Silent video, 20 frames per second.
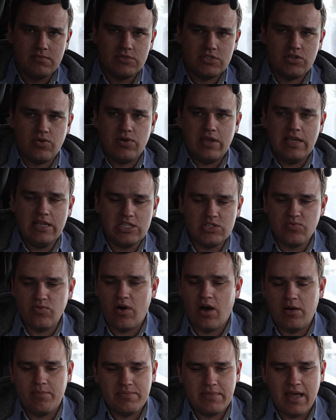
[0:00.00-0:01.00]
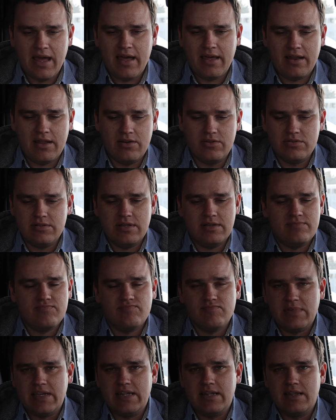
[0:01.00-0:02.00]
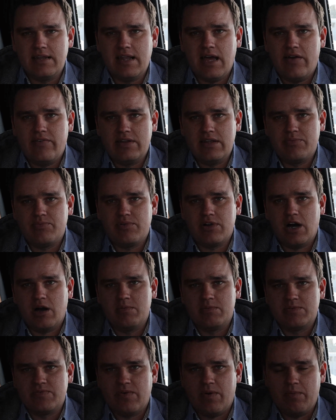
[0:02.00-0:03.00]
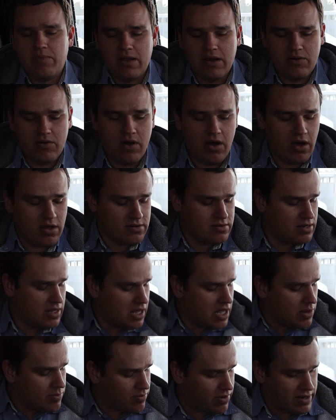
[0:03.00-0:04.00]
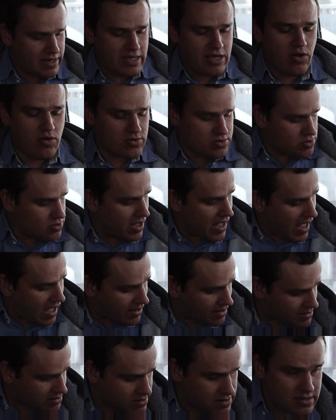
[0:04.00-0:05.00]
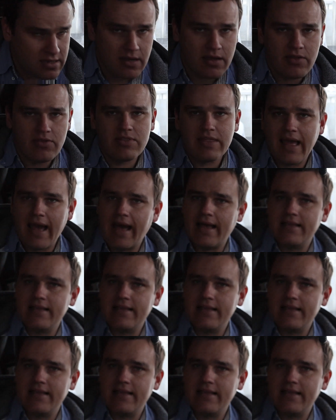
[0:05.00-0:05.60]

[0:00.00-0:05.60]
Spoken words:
So he swapped that out. He didn't have any problems from there on, but he also added the